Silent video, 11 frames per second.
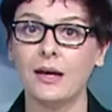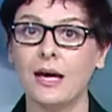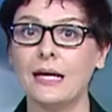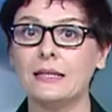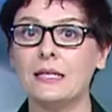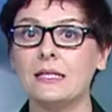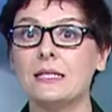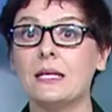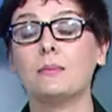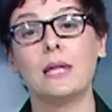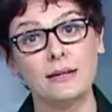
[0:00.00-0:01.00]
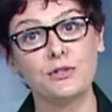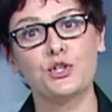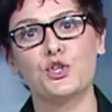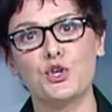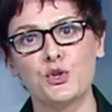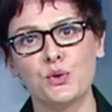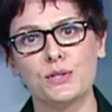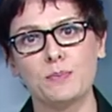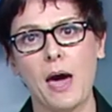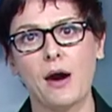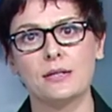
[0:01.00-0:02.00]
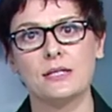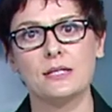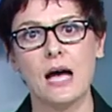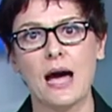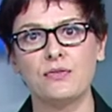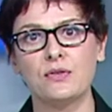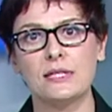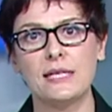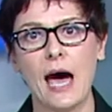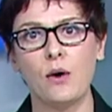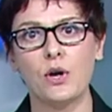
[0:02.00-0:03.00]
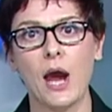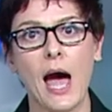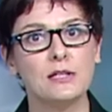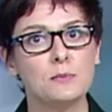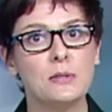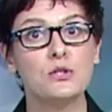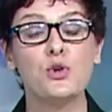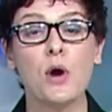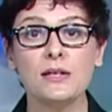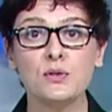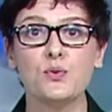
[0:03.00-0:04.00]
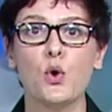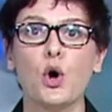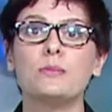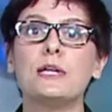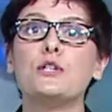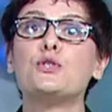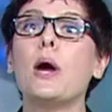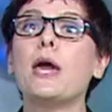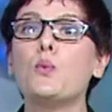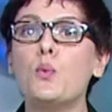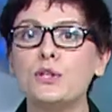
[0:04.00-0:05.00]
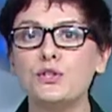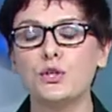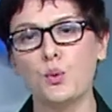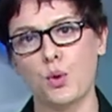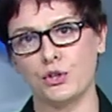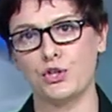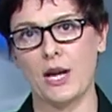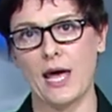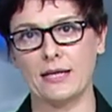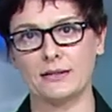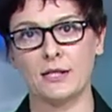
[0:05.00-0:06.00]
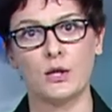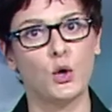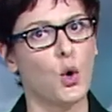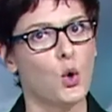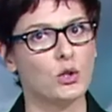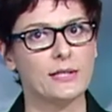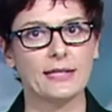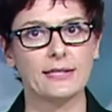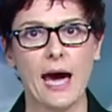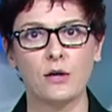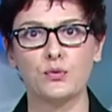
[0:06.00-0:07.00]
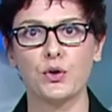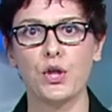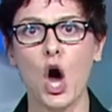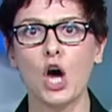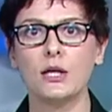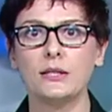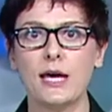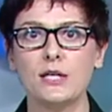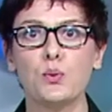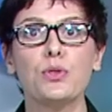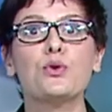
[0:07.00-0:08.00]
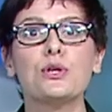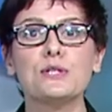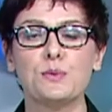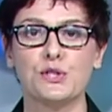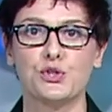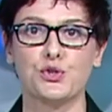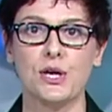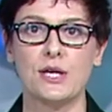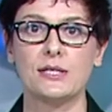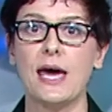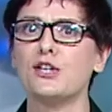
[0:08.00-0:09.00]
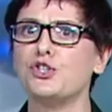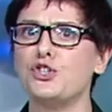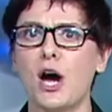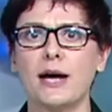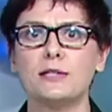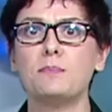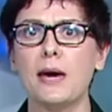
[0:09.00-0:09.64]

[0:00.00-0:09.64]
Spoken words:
And in some lighter news, Paris's Eiffel Tower has been transformed into a winter wonderland, all decked out for the holidays with Christmas trees and giant